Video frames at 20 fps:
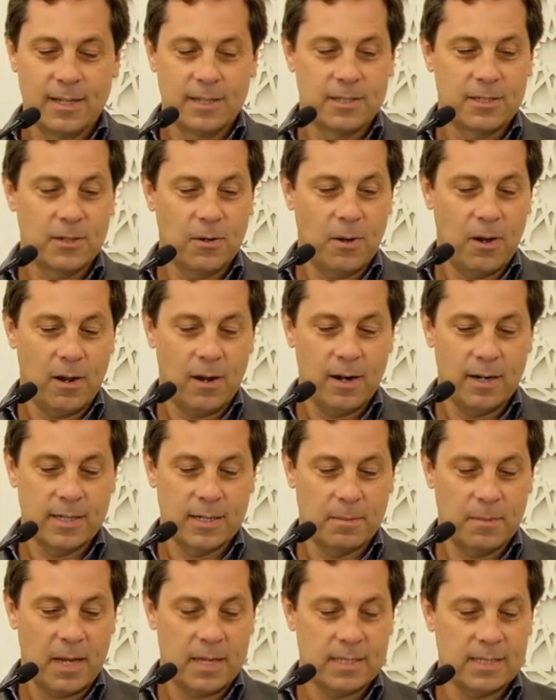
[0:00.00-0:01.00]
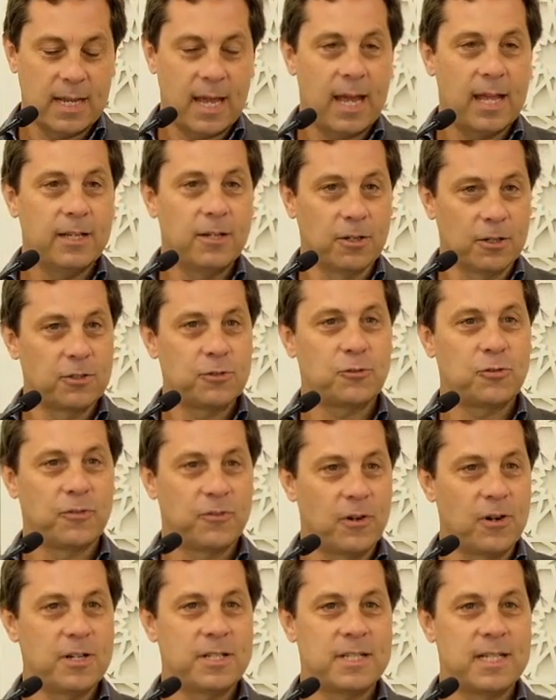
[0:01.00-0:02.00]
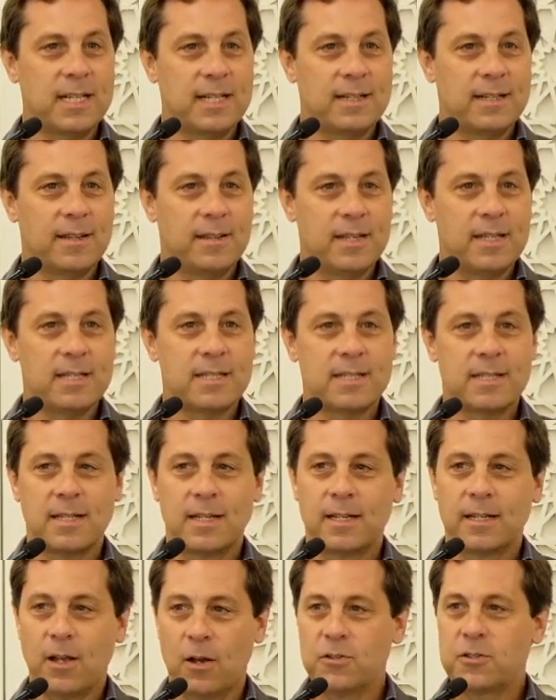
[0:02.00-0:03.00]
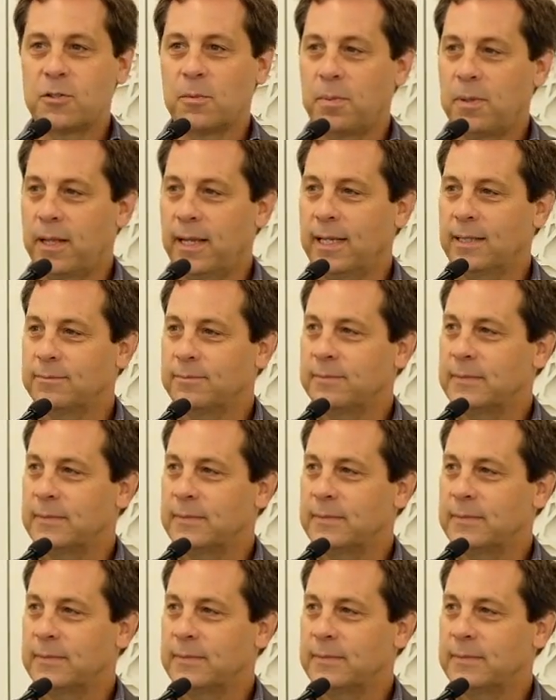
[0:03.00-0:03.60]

Sohar to Muscat, you're traversing this coastal plain.